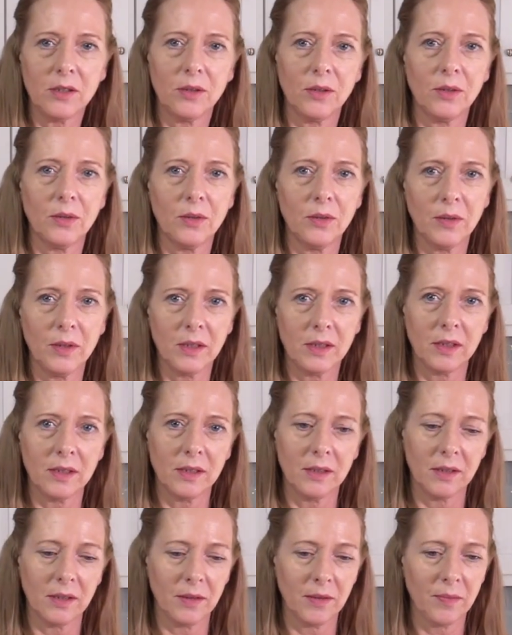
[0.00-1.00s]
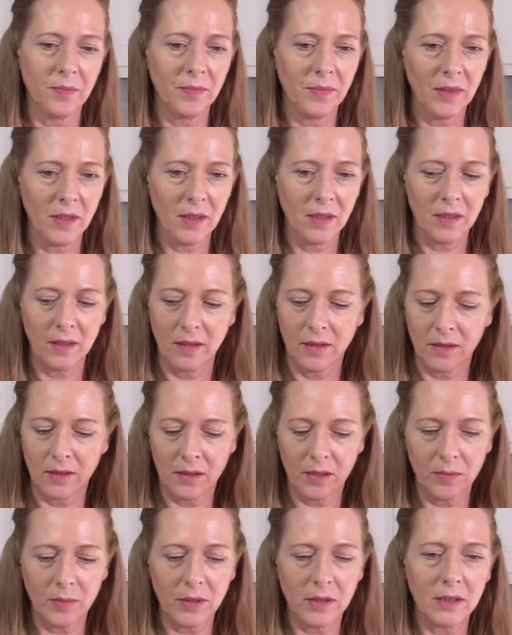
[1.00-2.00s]
dough is the
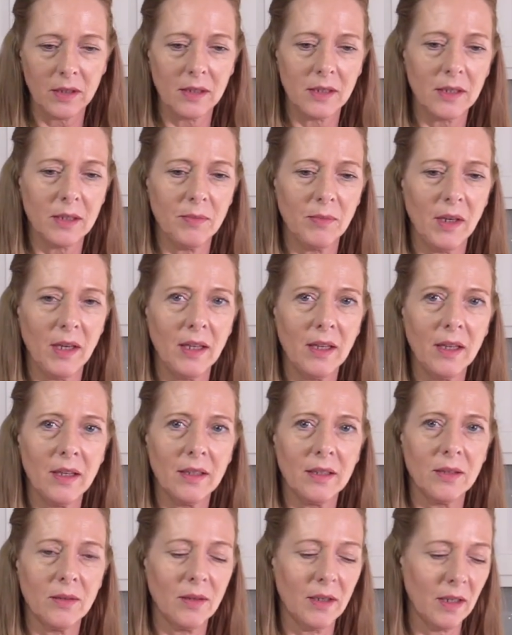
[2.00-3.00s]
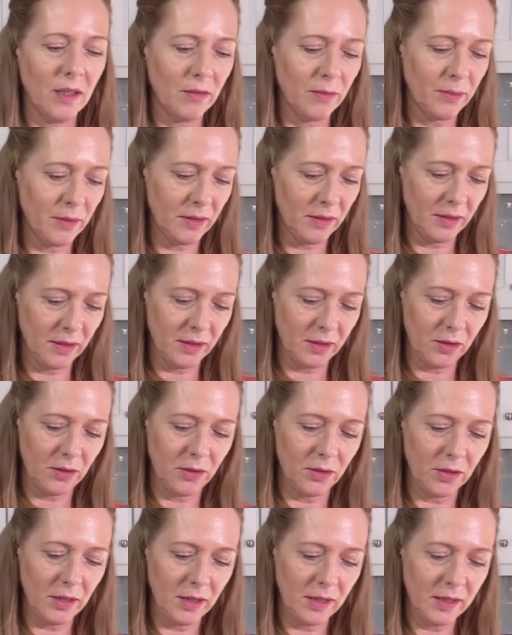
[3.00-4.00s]
typical smell that you have with these
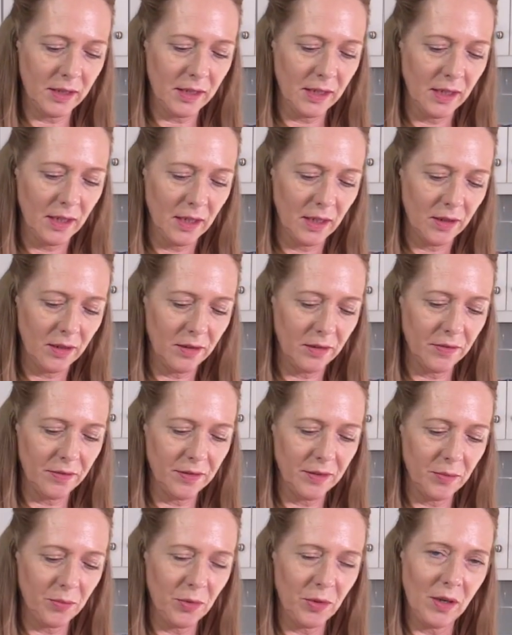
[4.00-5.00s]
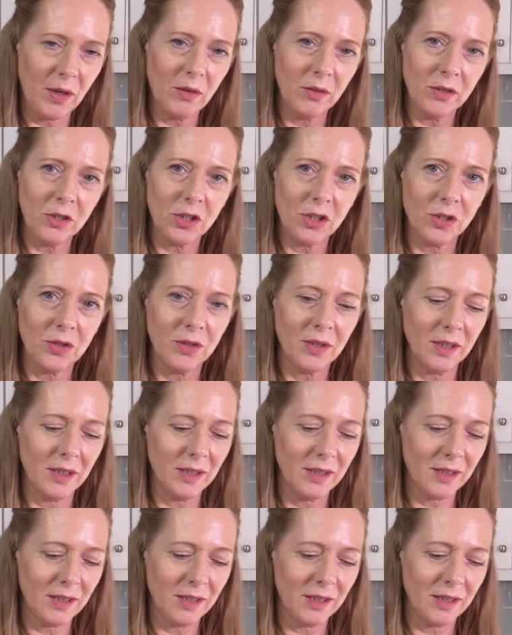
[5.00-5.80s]
cookies of the brown sugar.